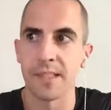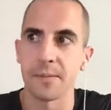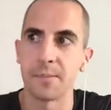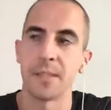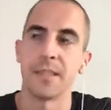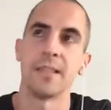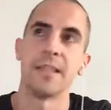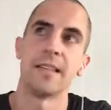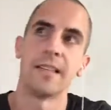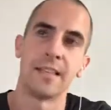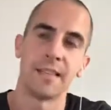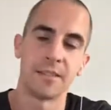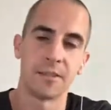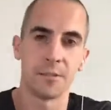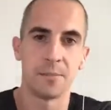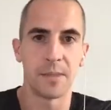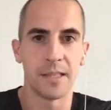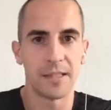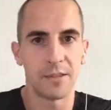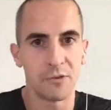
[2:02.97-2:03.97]
and then I'll do
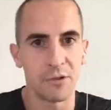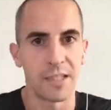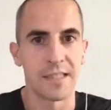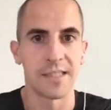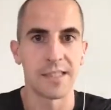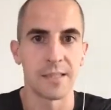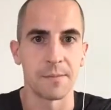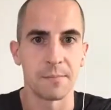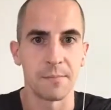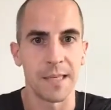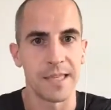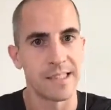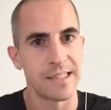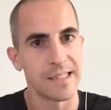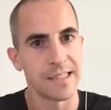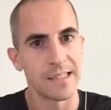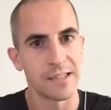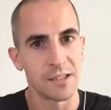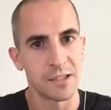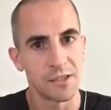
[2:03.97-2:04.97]
my tricep
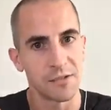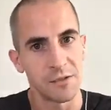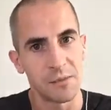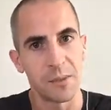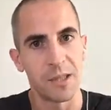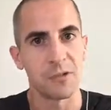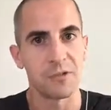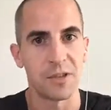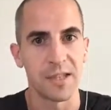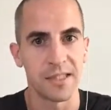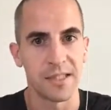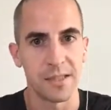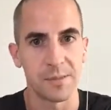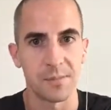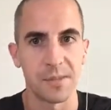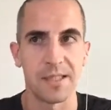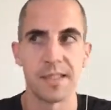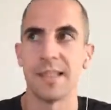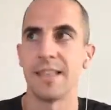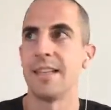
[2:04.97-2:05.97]
extensions for my triceps,
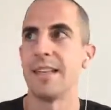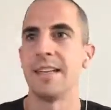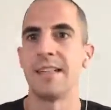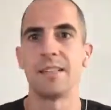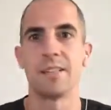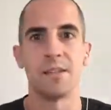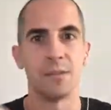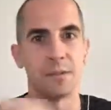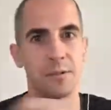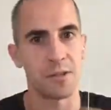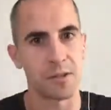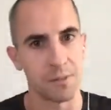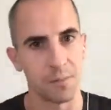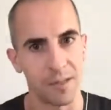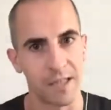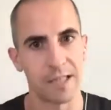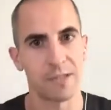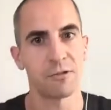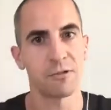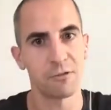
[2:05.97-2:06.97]
and then I'll do some
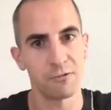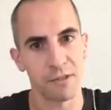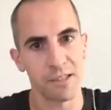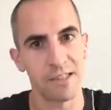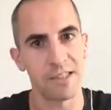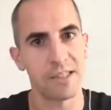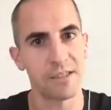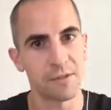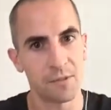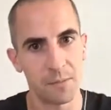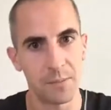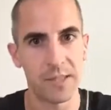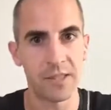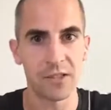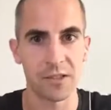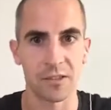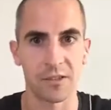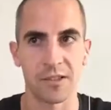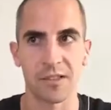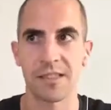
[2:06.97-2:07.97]
lateral raises for my
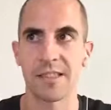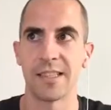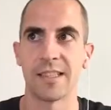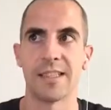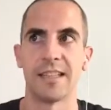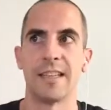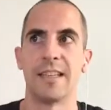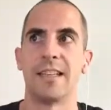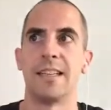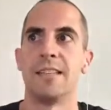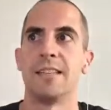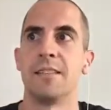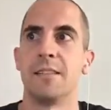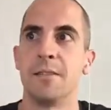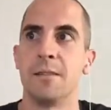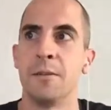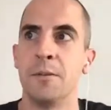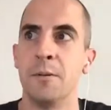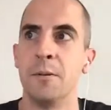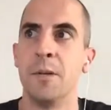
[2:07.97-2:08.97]
shoulders, and then I'll
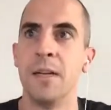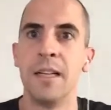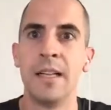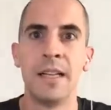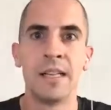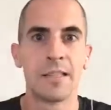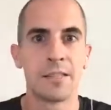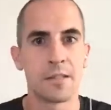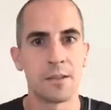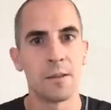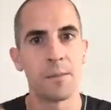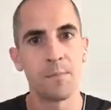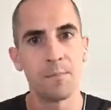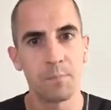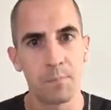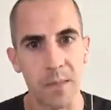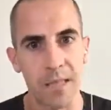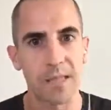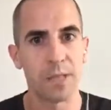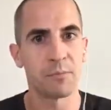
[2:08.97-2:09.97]
do some
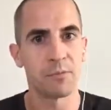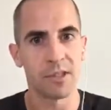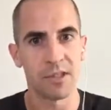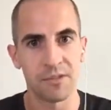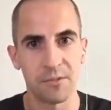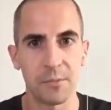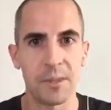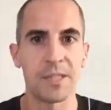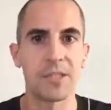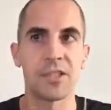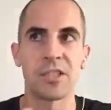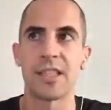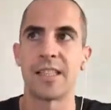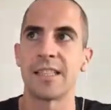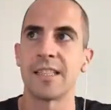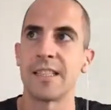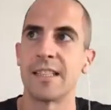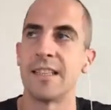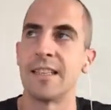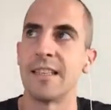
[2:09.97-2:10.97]
bench press for my
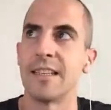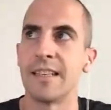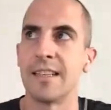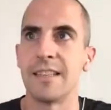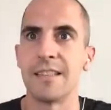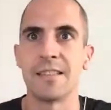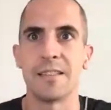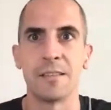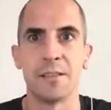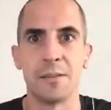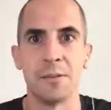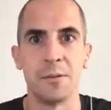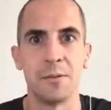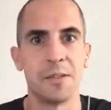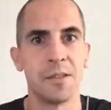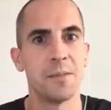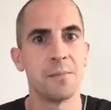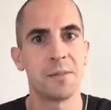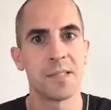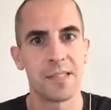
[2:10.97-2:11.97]
chest, and then I'll do
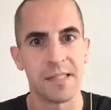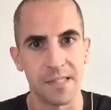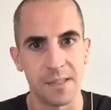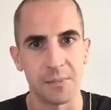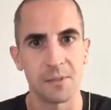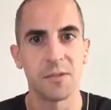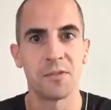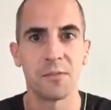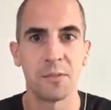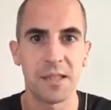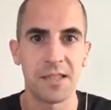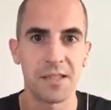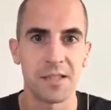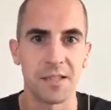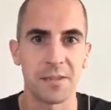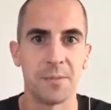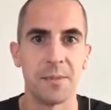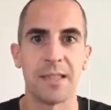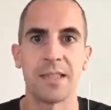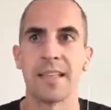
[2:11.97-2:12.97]
some sit-ups for my
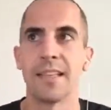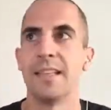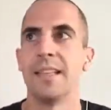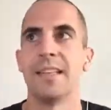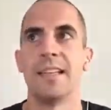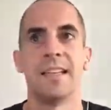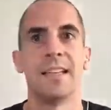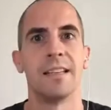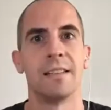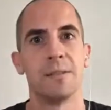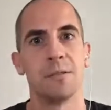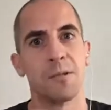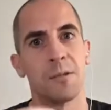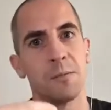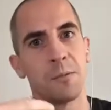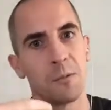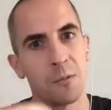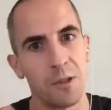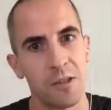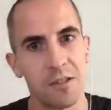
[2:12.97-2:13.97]
stomach, and then I'll do some
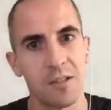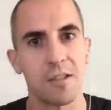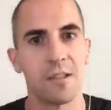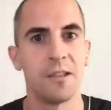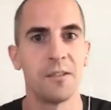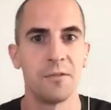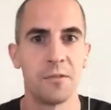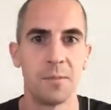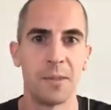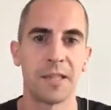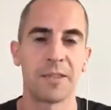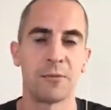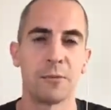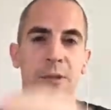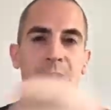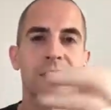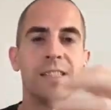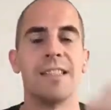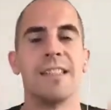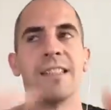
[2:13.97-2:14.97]
quads curl for my
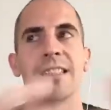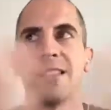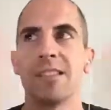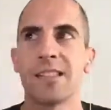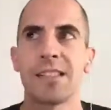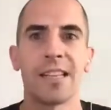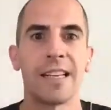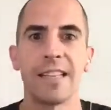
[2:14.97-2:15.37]
quads, and it just like